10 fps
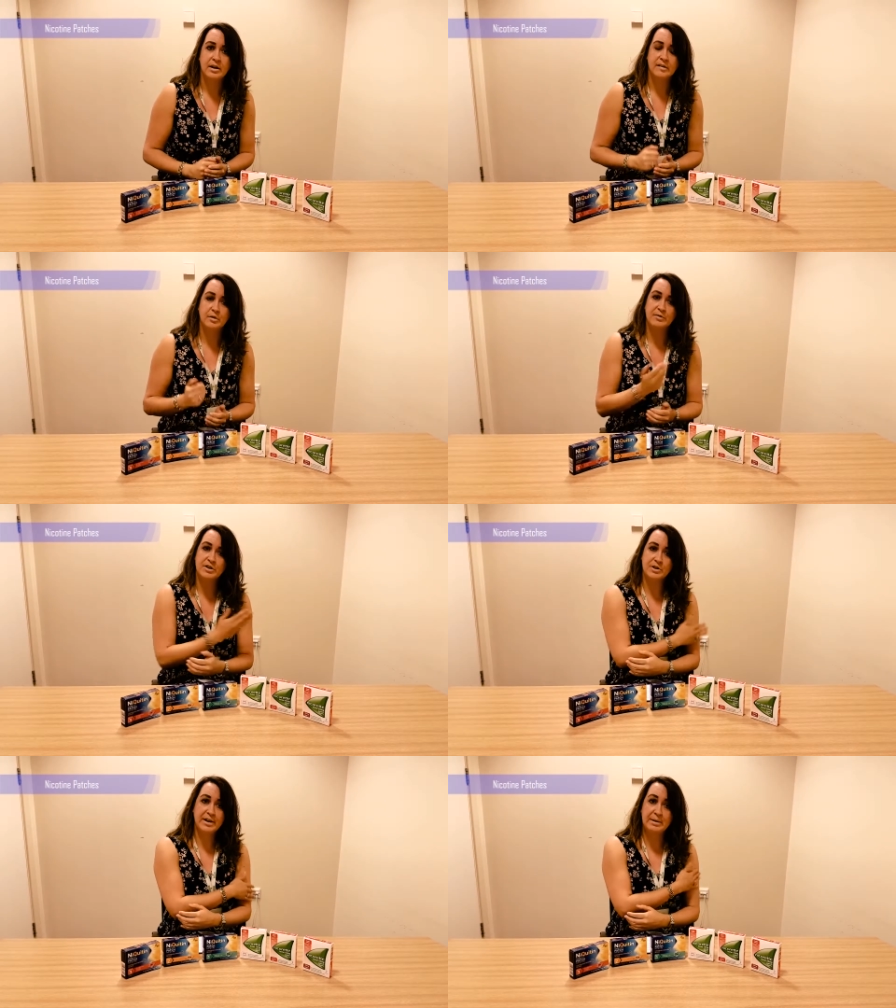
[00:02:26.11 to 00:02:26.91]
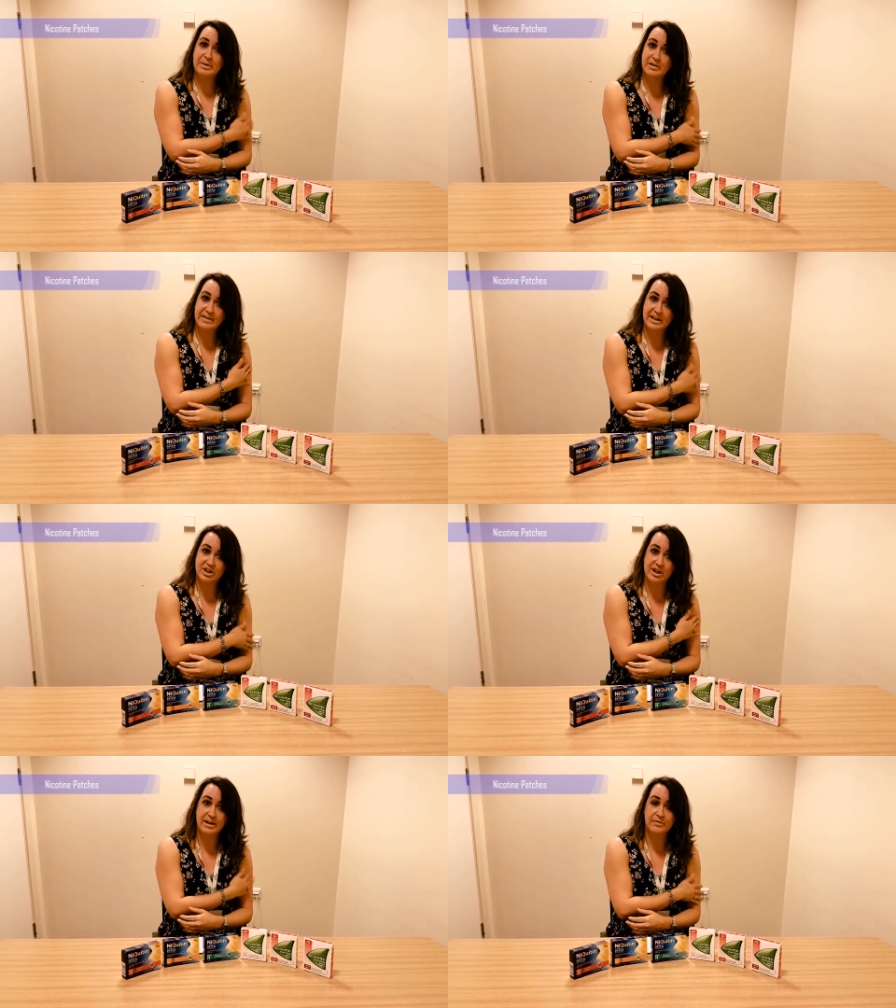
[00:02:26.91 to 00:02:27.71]
So if you do get a bit of
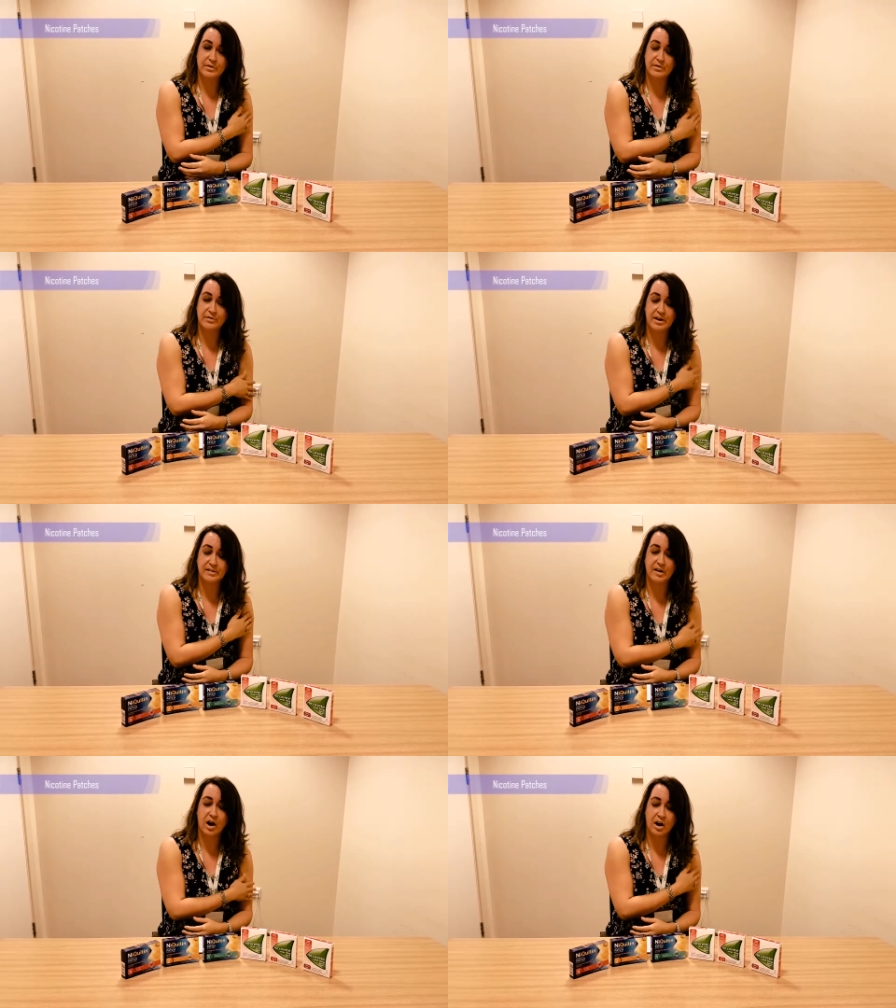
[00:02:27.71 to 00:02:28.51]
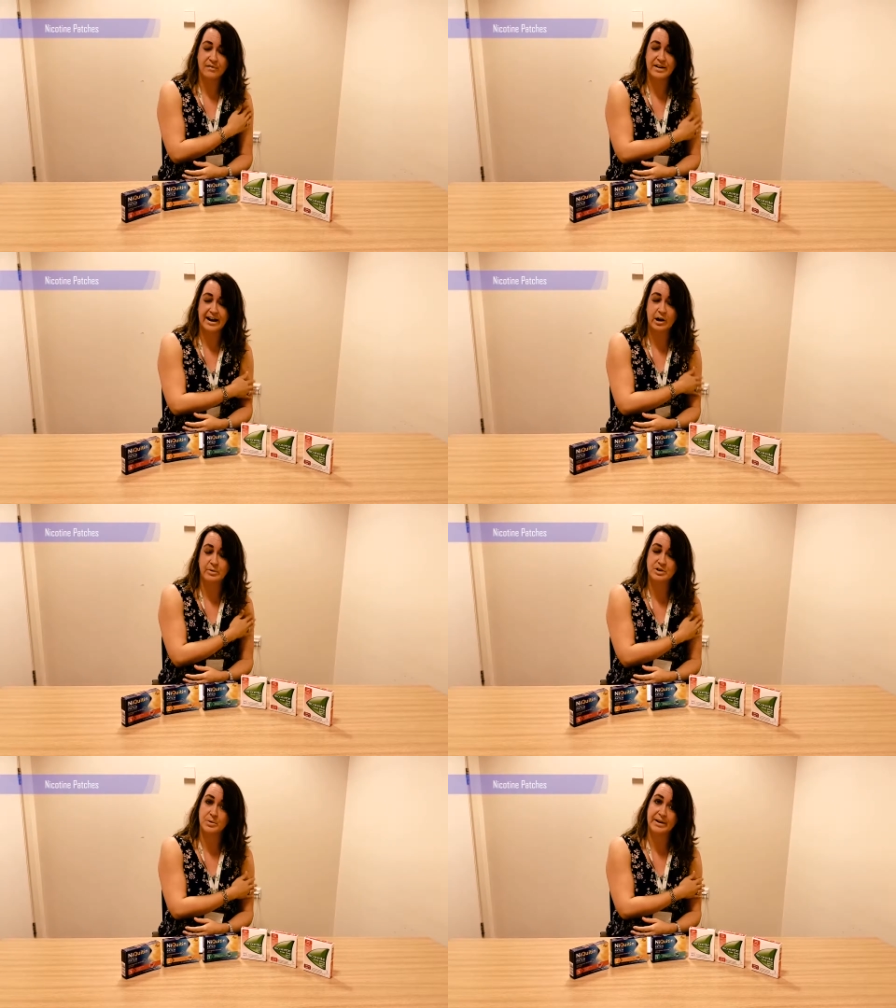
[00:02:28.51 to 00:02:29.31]
itching for the first half an hour
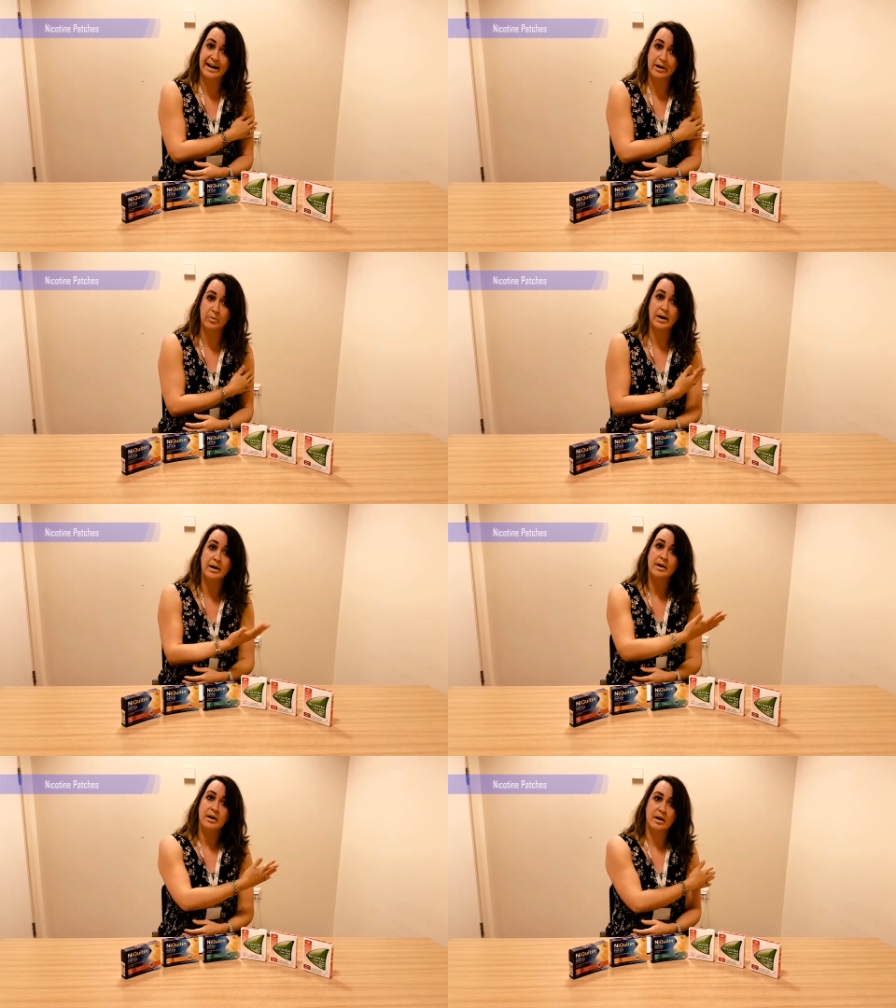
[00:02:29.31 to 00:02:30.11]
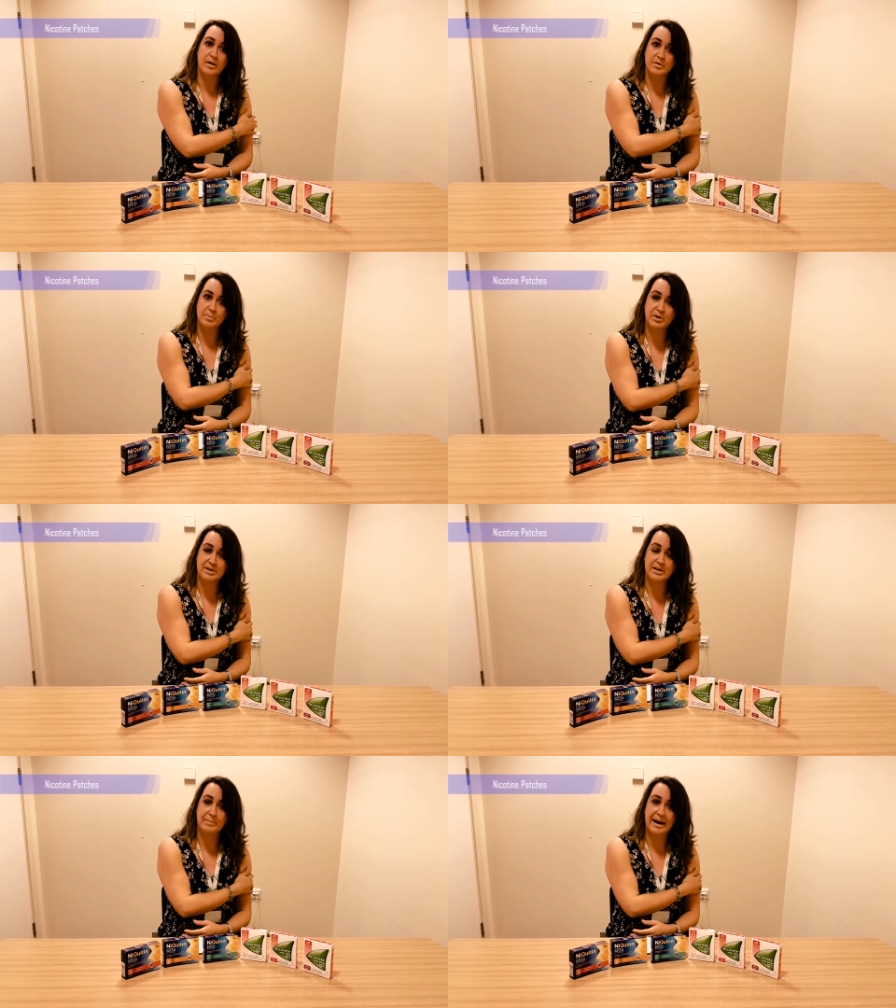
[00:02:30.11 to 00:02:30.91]
to an hour after
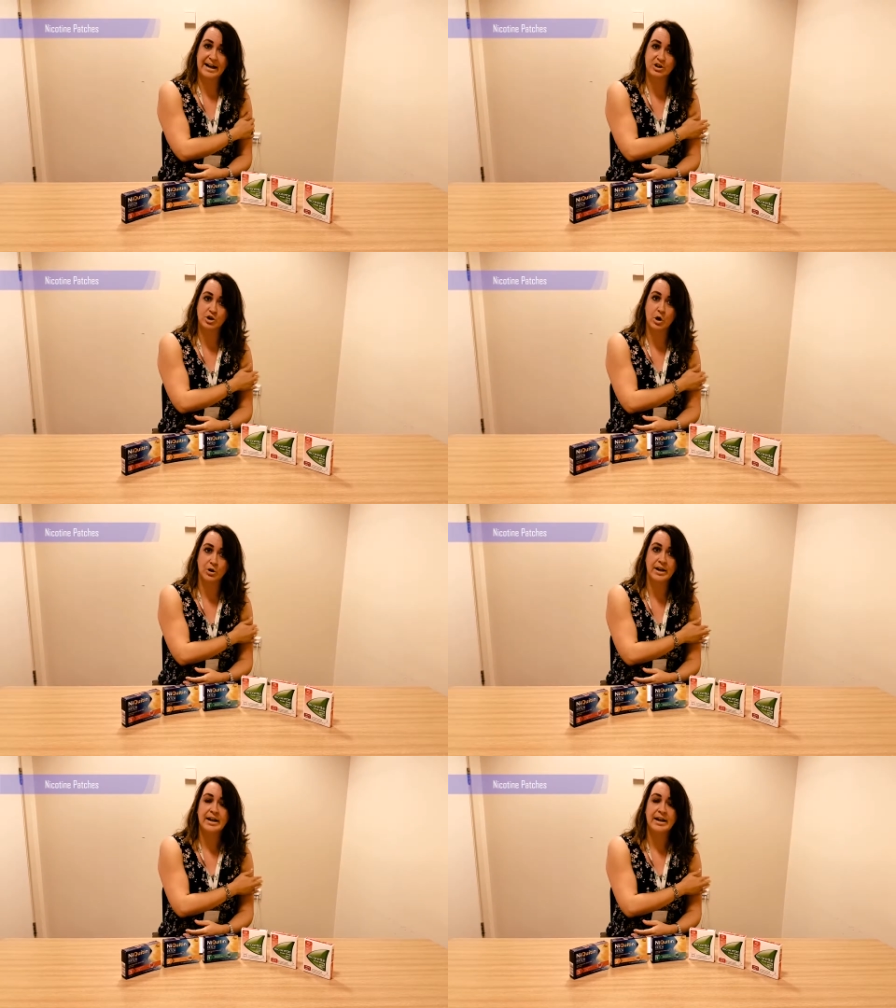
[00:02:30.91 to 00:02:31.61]
putting the patch on,